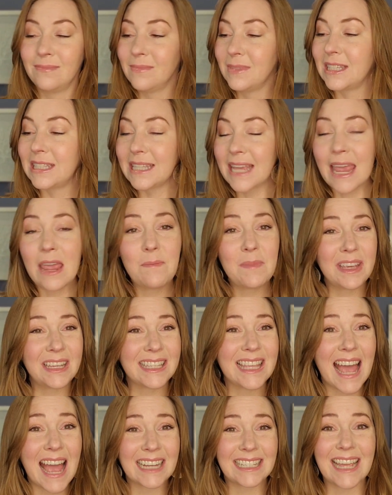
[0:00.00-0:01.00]
same
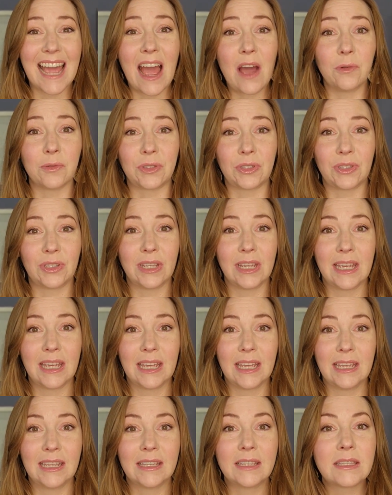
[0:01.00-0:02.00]
exact house,
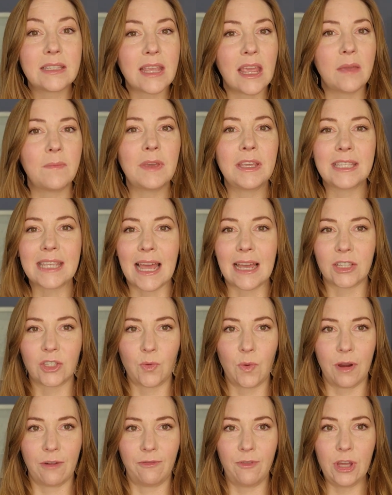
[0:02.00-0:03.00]
same exact
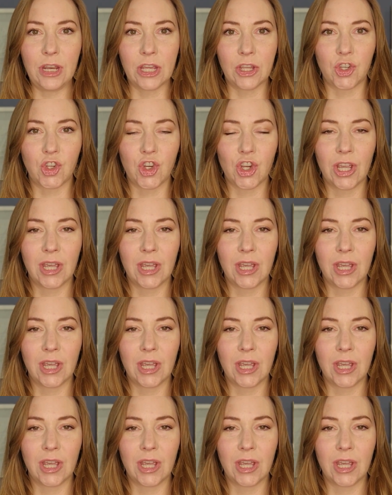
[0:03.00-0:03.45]
square footage.